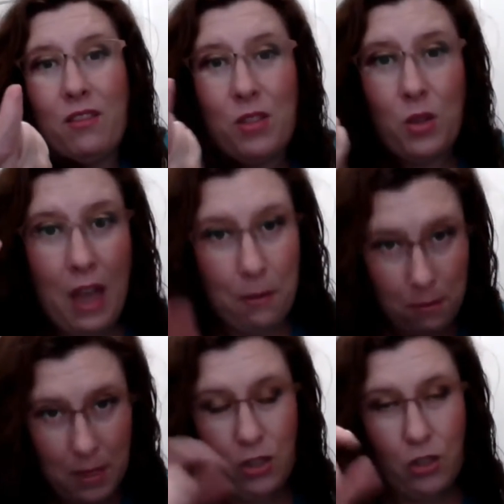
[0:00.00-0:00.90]
So that
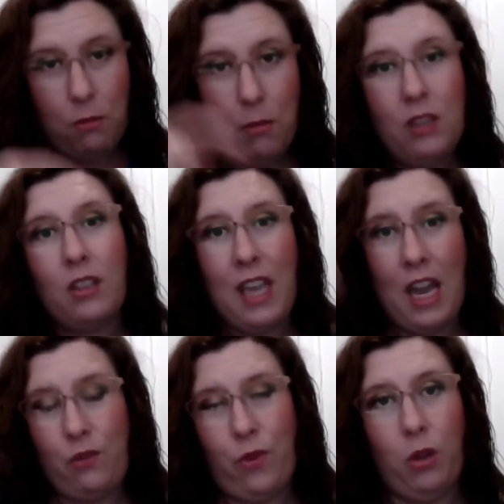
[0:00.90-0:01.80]
means your monthly
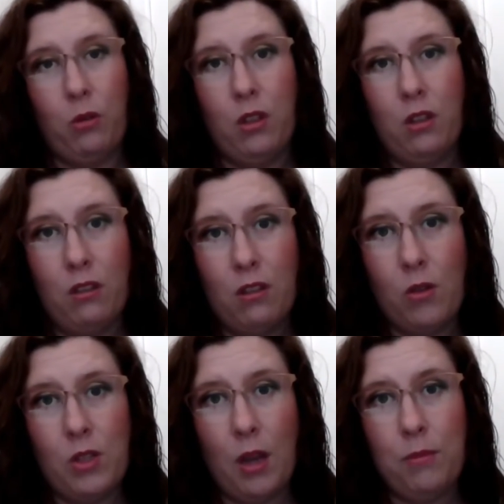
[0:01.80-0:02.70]
cash flow
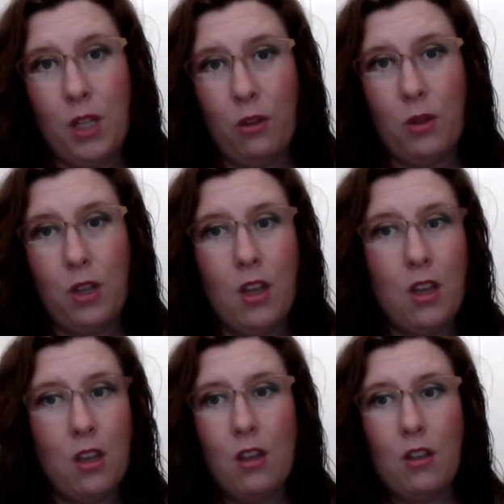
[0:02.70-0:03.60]
goes up too.
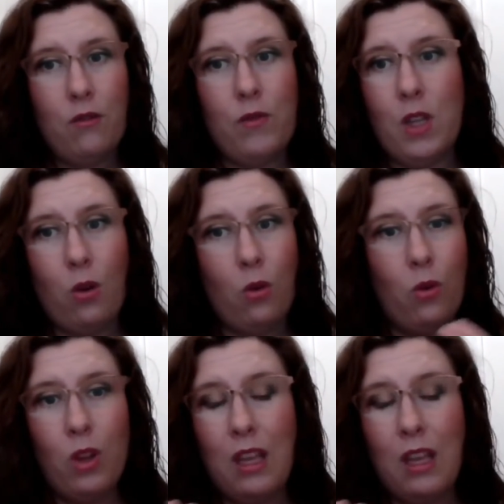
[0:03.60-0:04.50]
So okay.
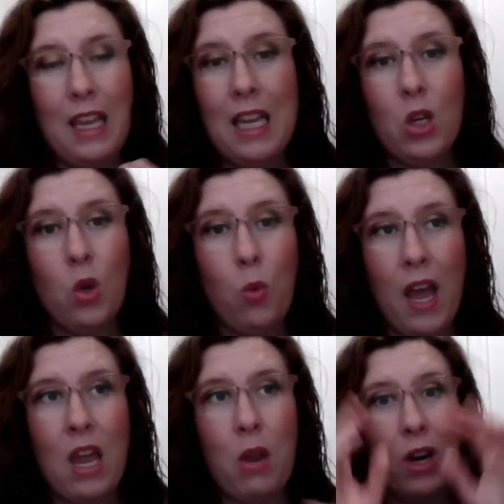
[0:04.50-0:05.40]
either
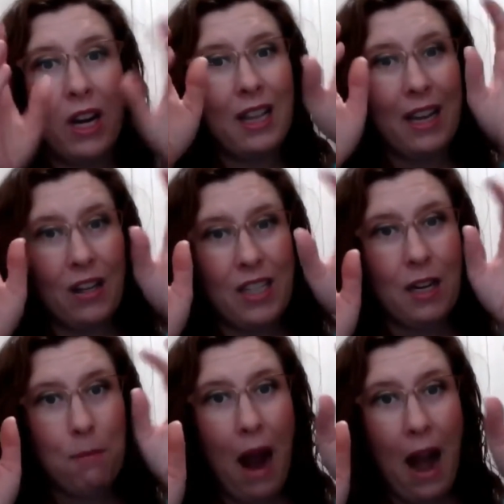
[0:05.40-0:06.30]
way, we're going to let our
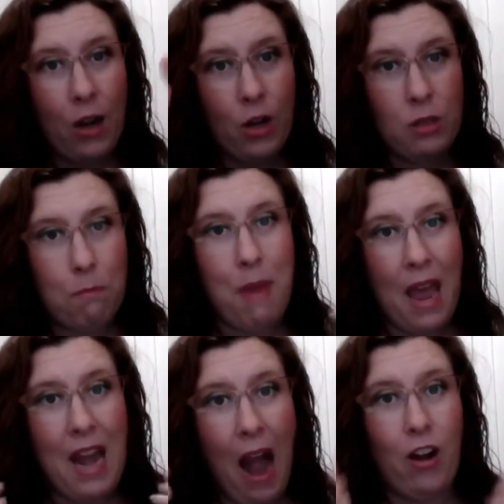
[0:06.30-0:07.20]
tenant buyers
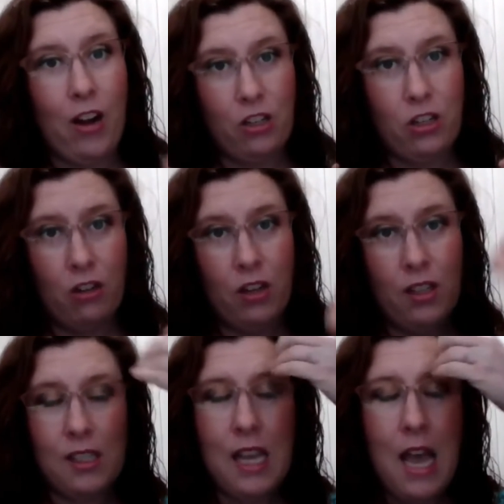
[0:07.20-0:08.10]
pay our
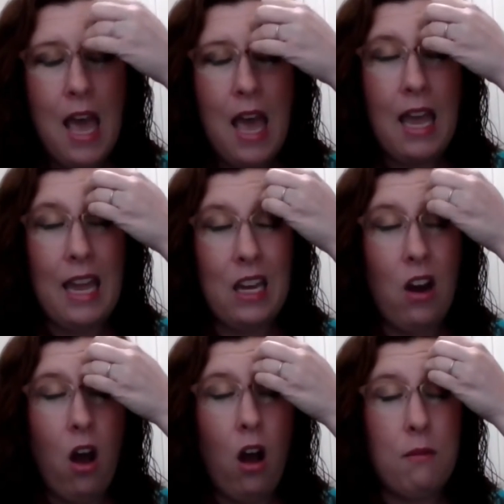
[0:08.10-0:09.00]
insurance. And yeah.
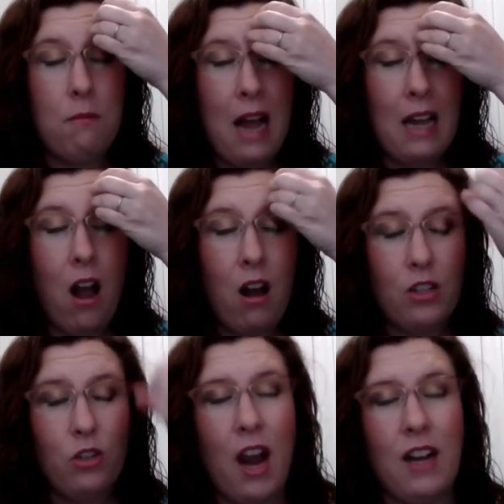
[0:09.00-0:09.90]
on my
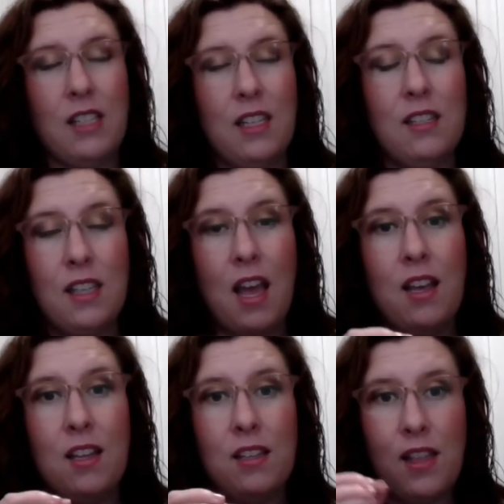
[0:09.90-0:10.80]
contracts, it
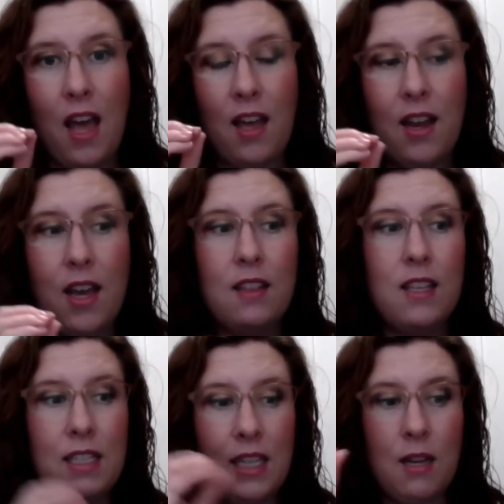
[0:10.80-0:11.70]
says that
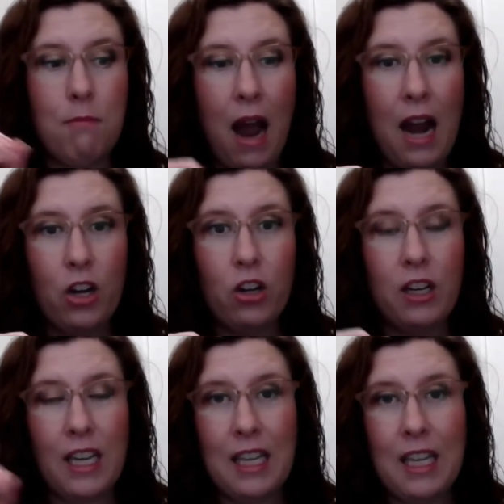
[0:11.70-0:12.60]
the tenant buyer
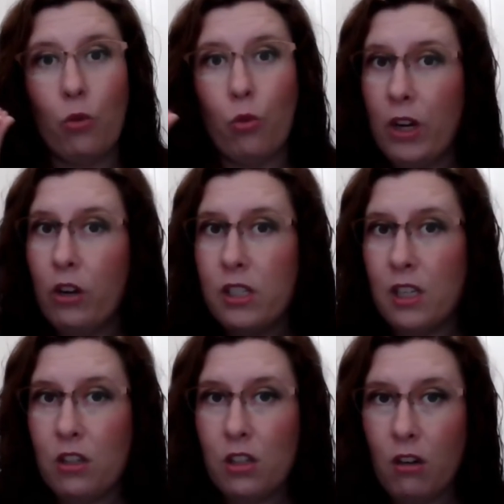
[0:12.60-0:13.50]
can get renter's
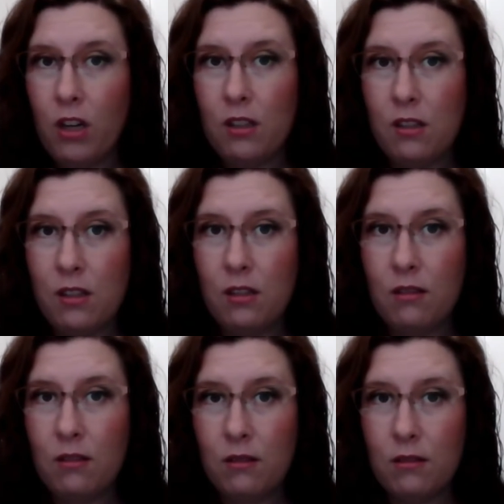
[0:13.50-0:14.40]
insurance,
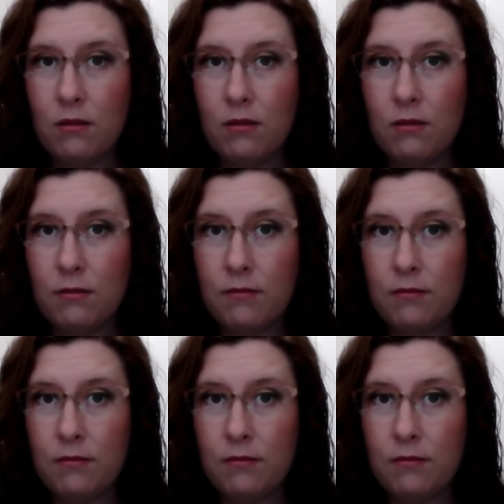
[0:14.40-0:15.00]
mm-hmm.